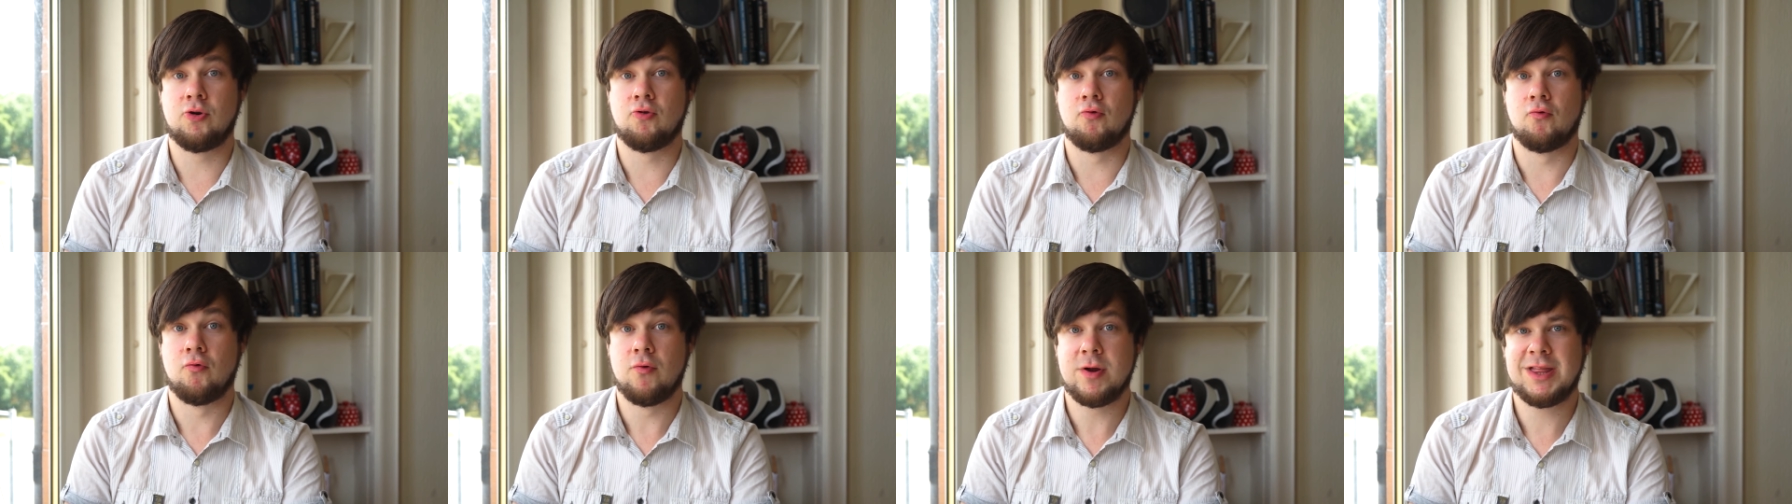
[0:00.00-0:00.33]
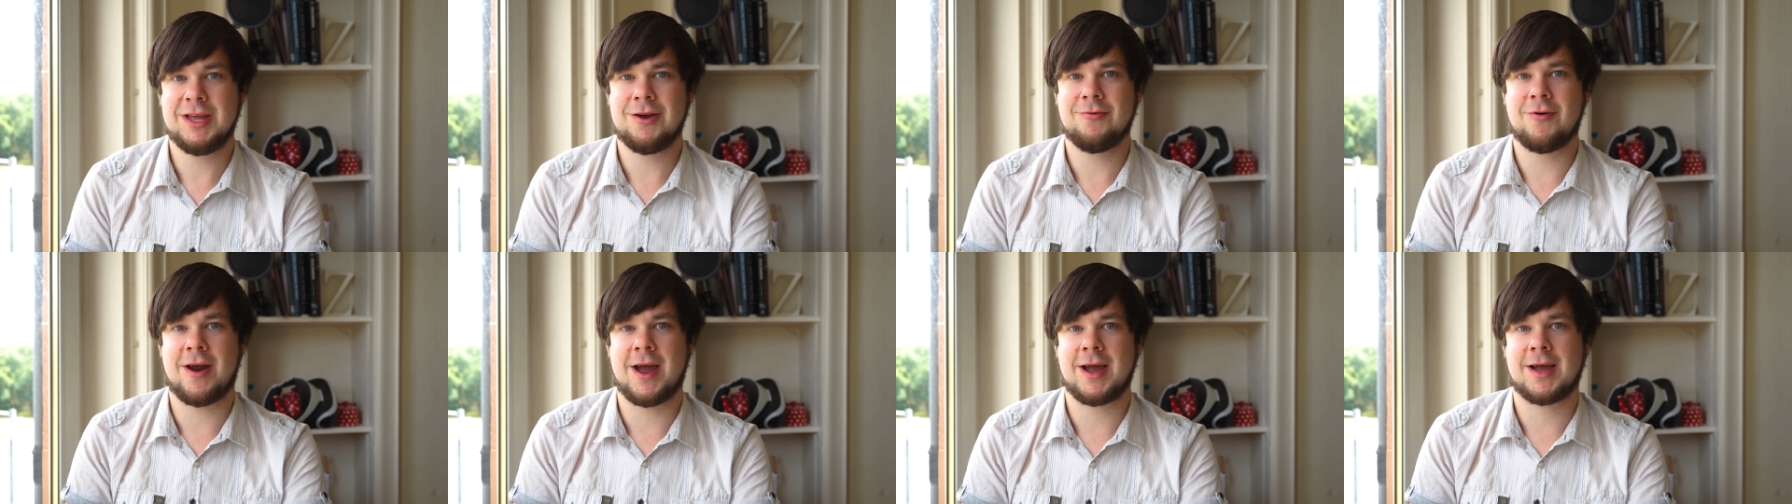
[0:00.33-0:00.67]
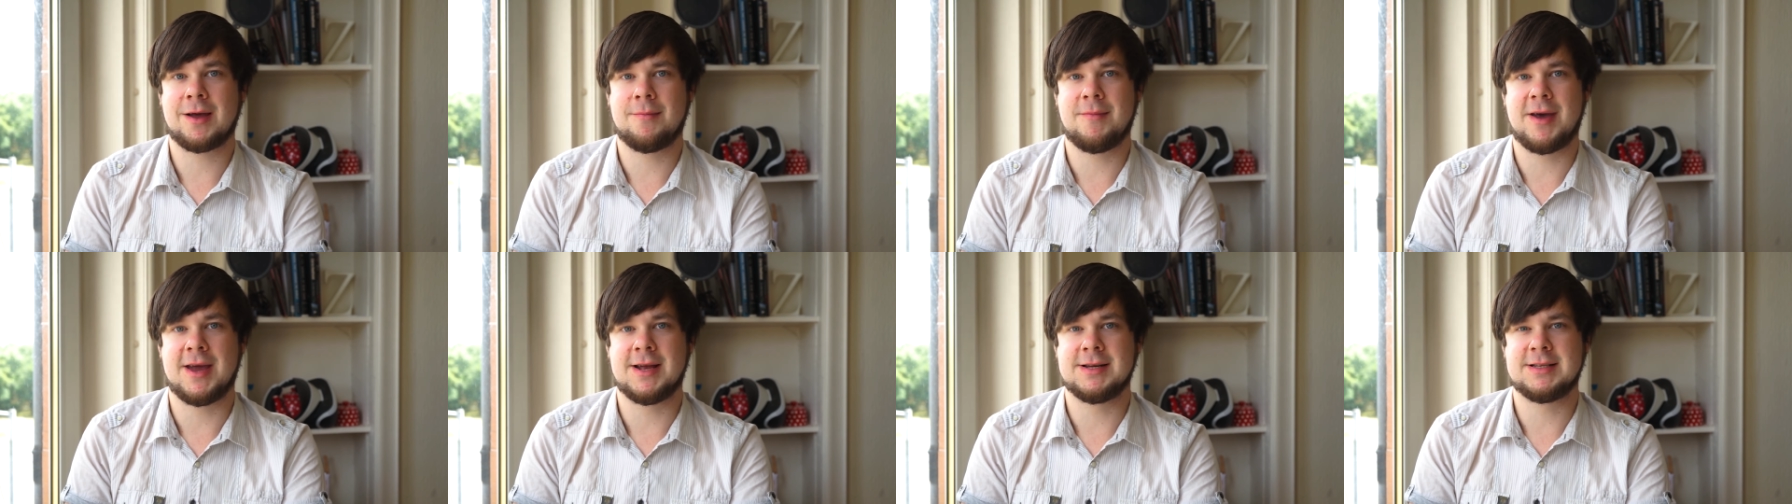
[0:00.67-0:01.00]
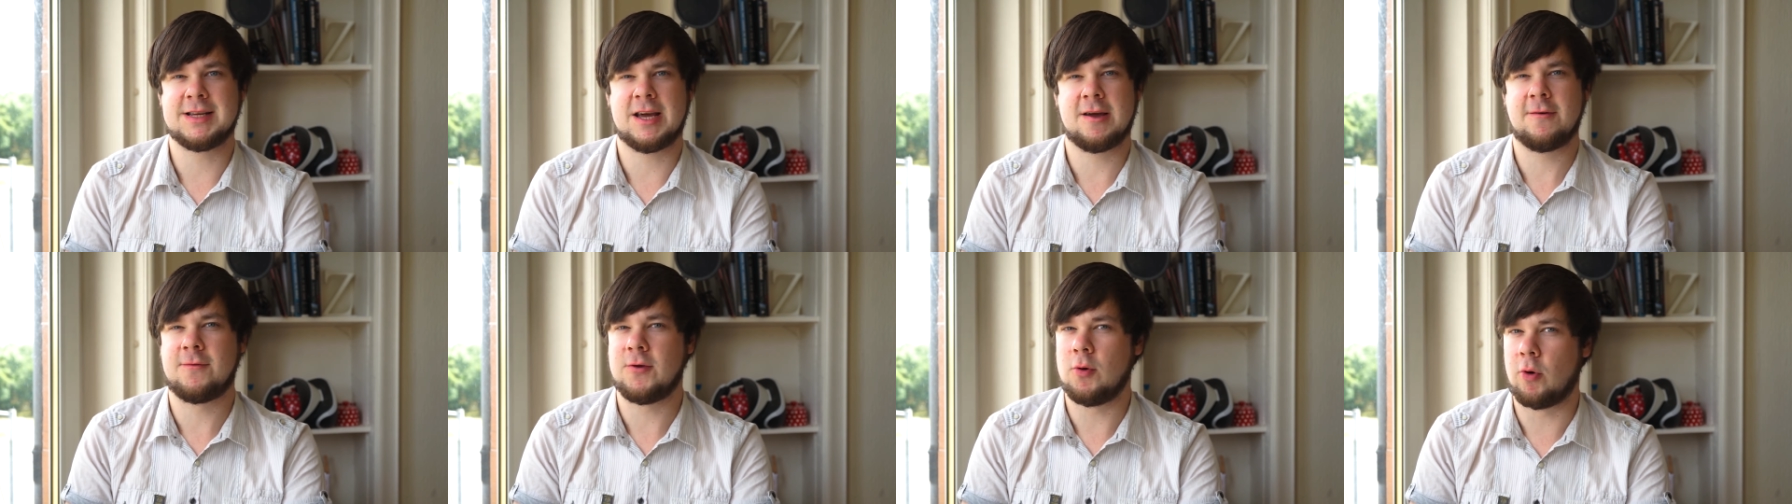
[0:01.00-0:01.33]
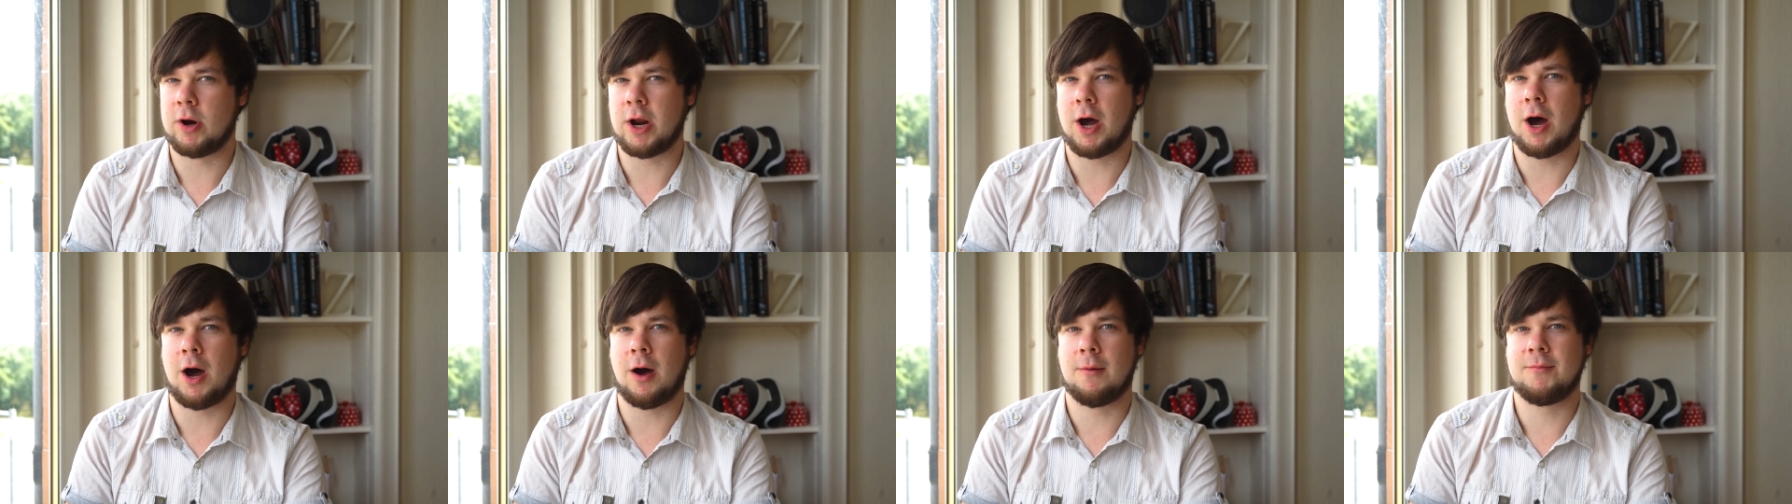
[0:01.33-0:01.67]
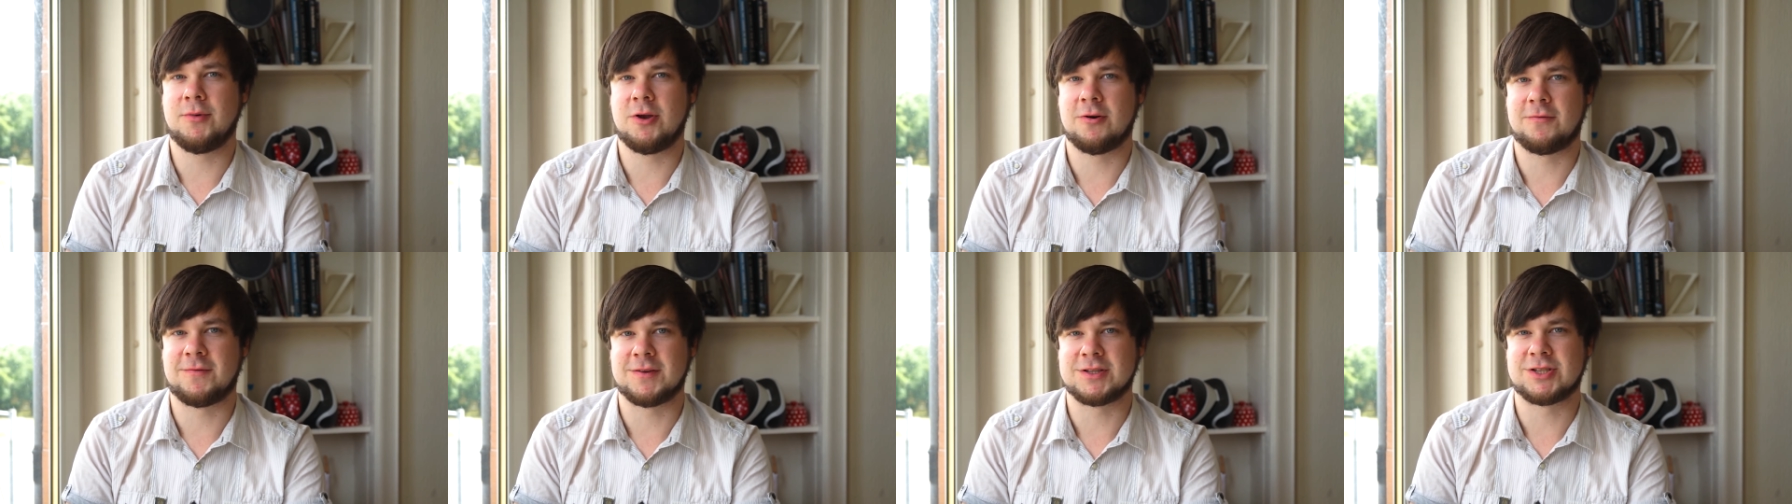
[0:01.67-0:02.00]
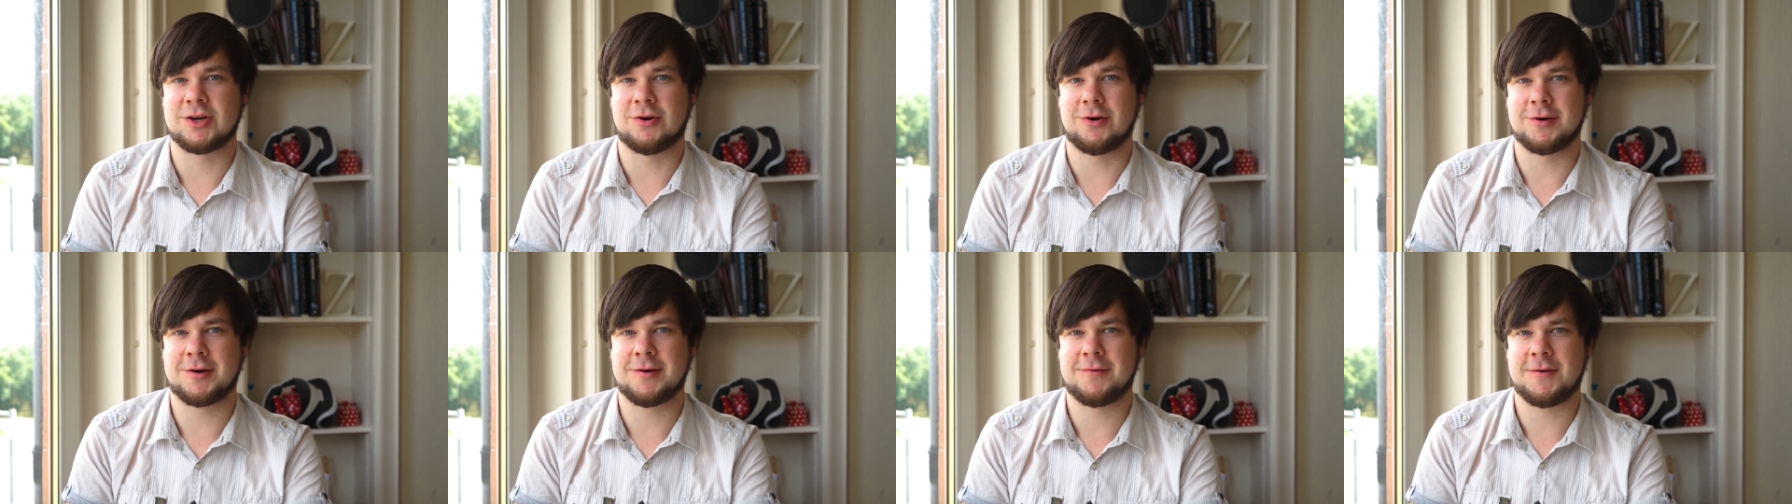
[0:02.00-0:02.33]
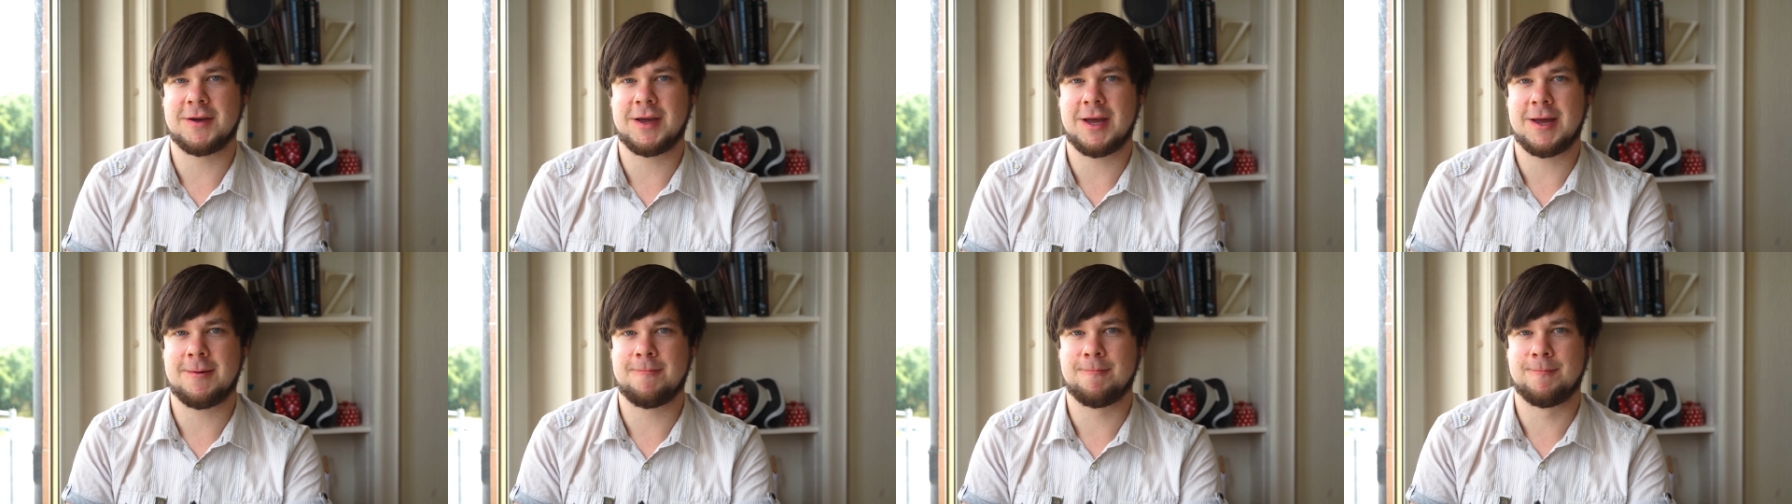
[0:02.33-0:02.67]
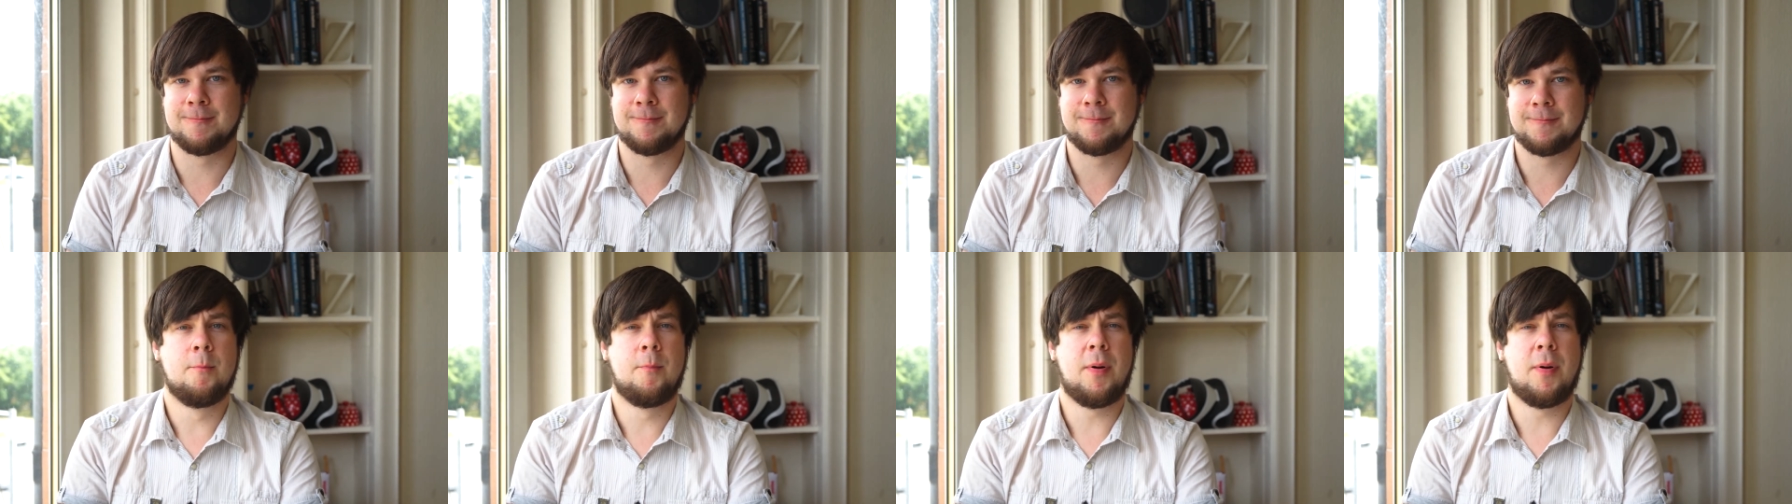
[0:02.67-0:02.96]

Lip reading: really recommend it if you want to up your photography game.